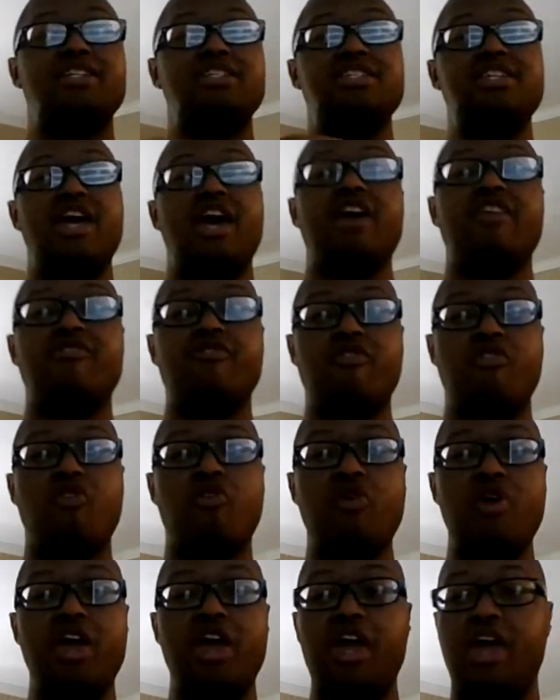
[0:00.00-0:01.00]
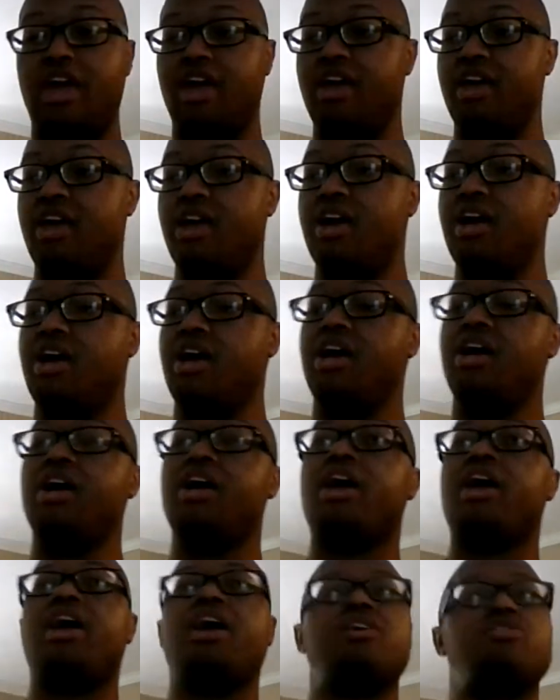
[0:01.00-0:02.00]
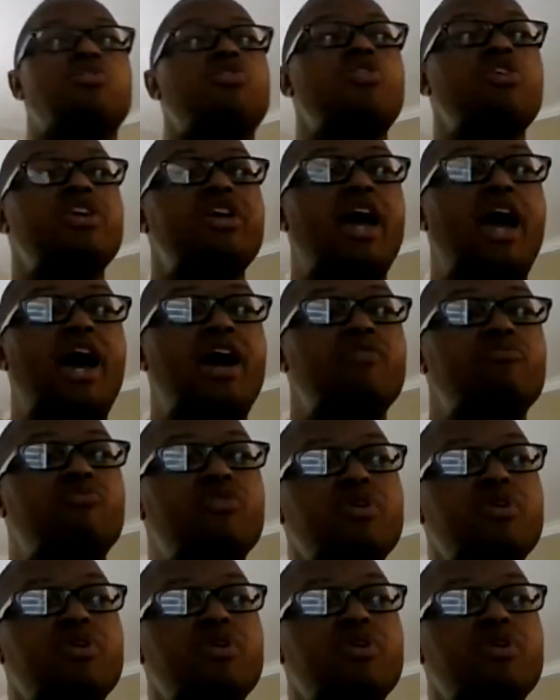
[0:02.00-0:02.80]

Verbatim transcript: set free. Lord God,